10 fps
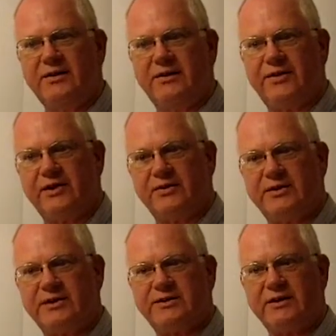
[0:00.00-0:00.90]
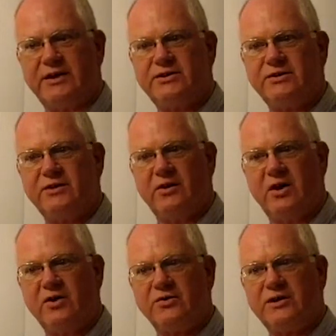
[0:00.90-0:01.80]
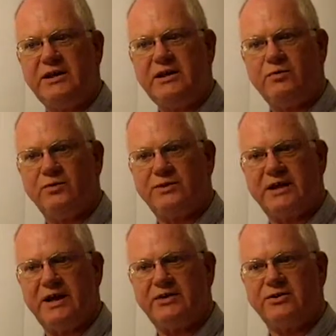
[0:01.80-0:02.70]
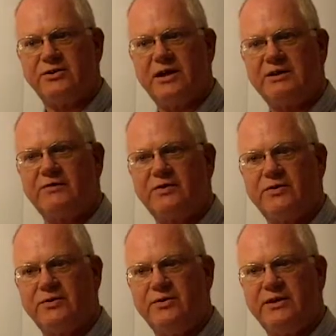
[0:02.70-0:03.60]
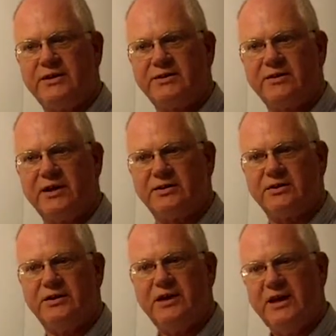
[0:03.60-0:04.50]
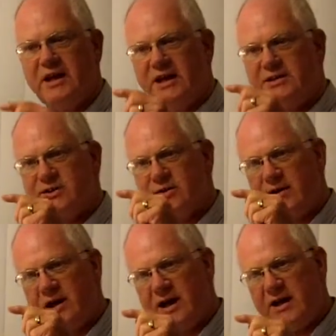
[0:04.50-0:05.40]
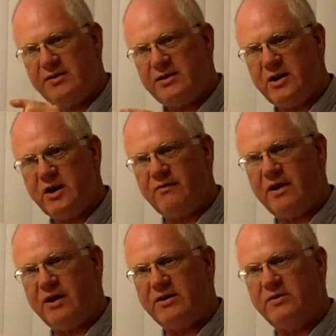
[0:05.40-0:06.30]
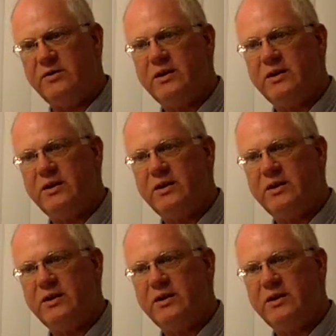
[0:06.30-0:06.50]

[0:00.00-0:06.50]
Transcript: The thicker the insulation, the longer the heat will take to transfer through the insulation, and so the higher the R value.